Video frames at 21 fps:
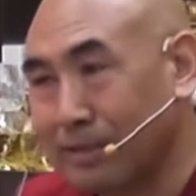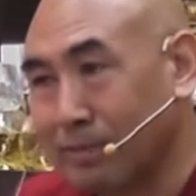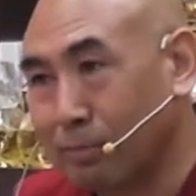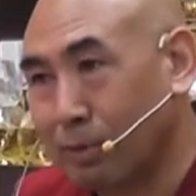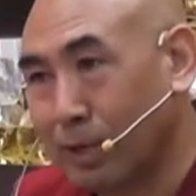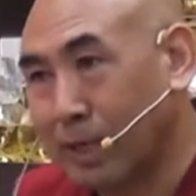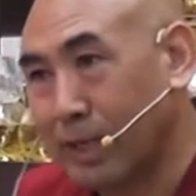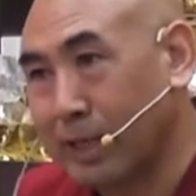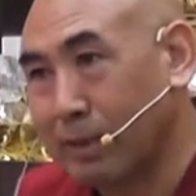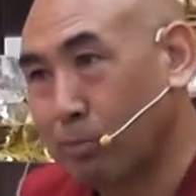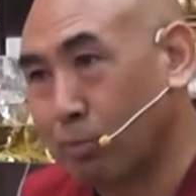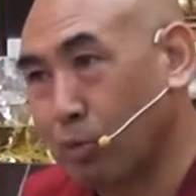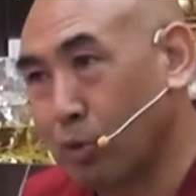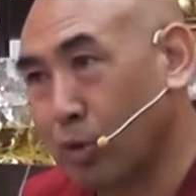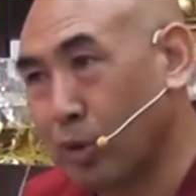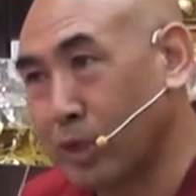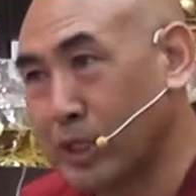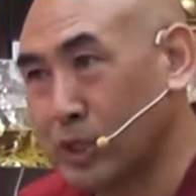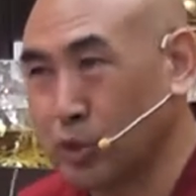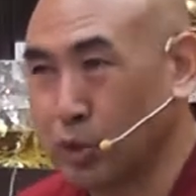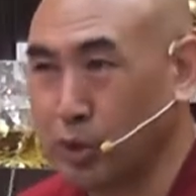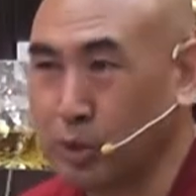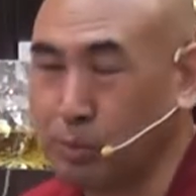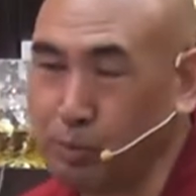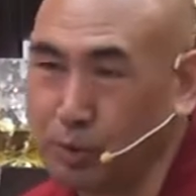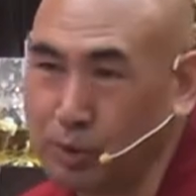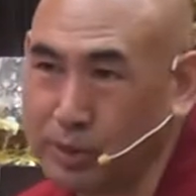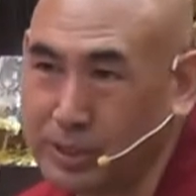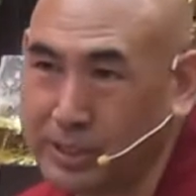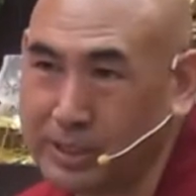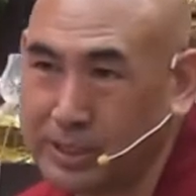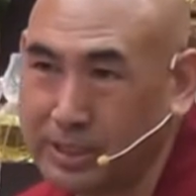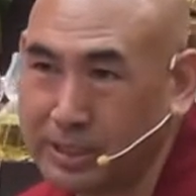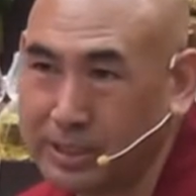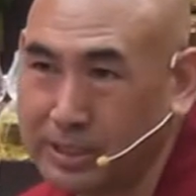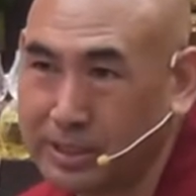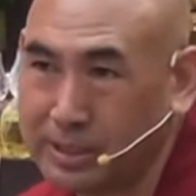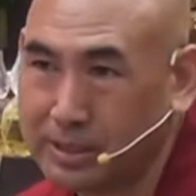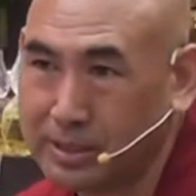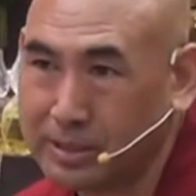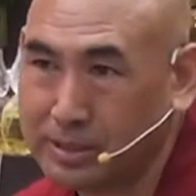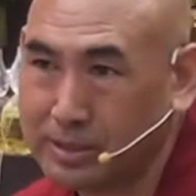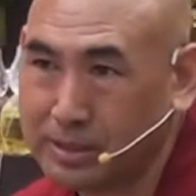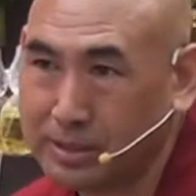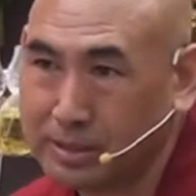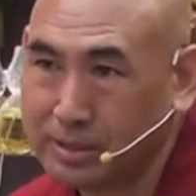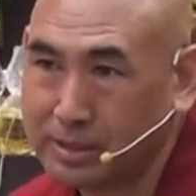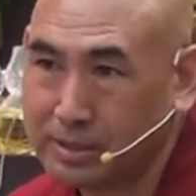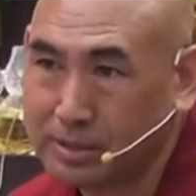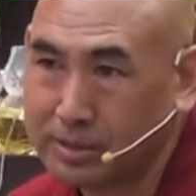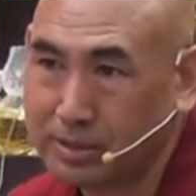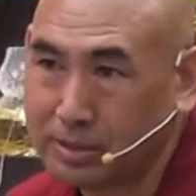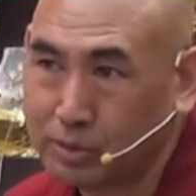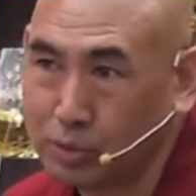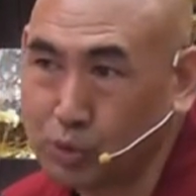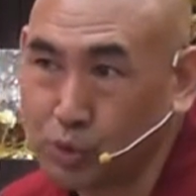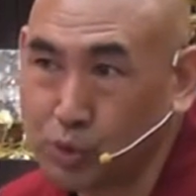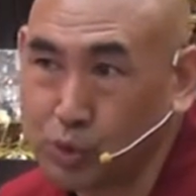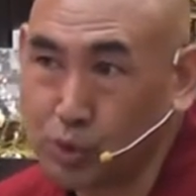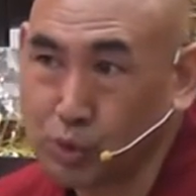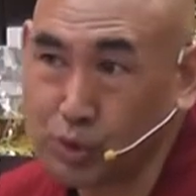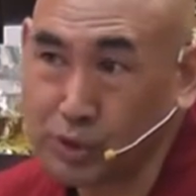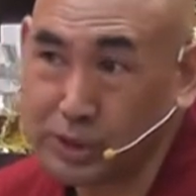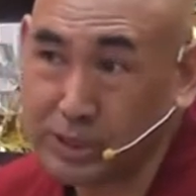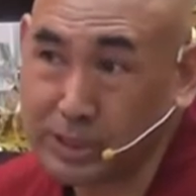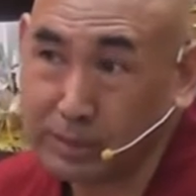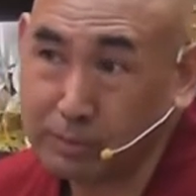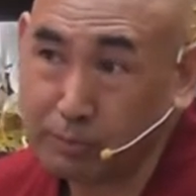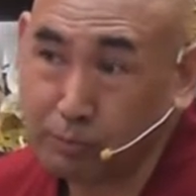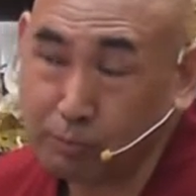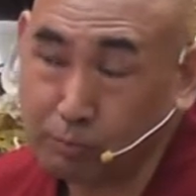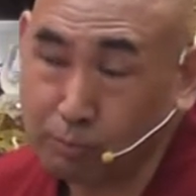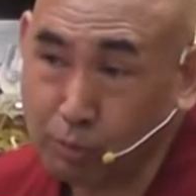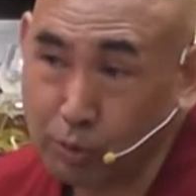Why morning is so important? You should not sleep.